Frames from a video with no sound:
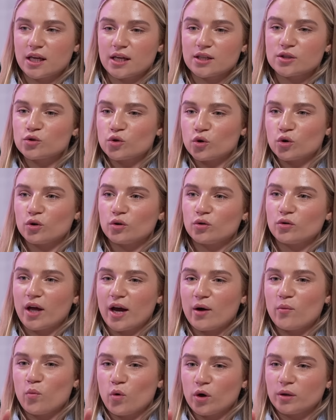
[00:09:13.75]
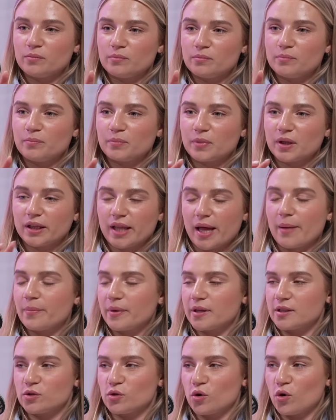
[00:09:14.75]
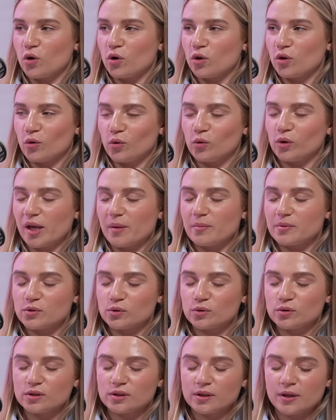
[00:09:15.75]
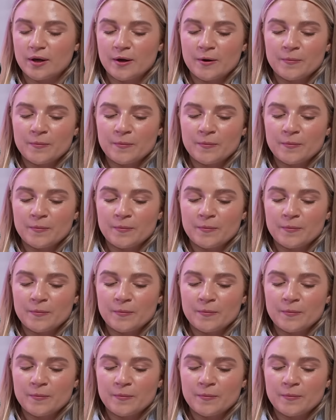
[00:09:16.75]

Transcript: That's not that one clip is not the whole episode.